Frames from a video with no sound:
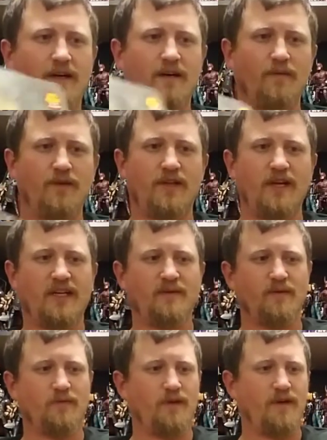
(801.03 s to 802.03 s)
um, with the
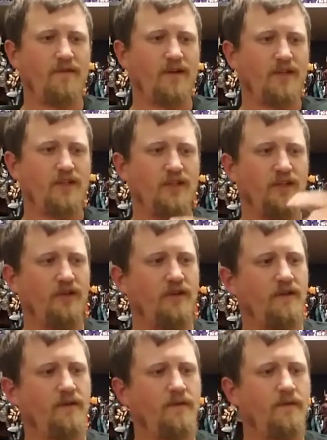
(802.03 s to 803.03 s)
X-Men wave next year.
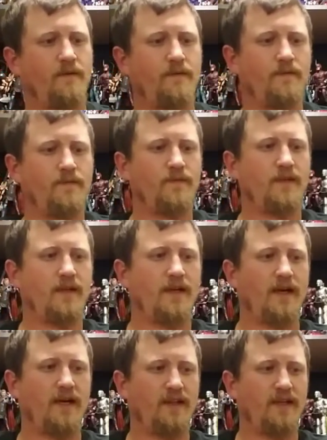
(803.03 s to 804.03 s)

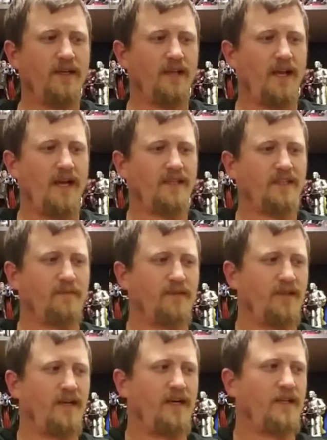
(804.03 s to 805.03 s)
And then lastly,
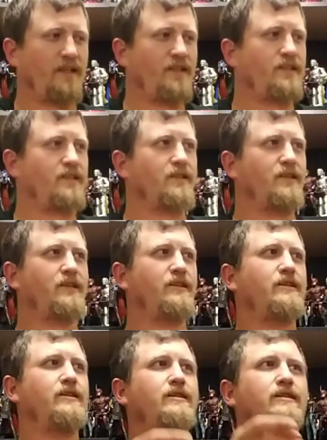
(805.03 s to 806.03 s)
but not leastly,
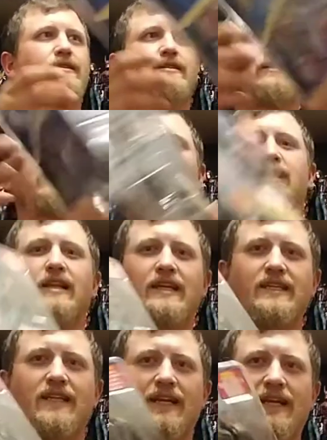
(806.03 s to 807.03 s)

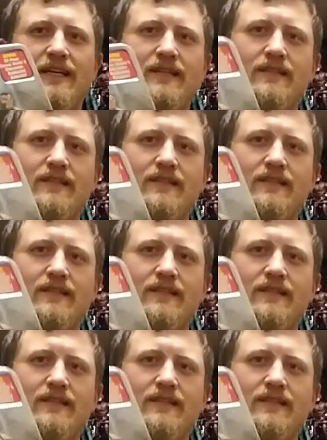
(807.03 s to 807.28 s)
leastly,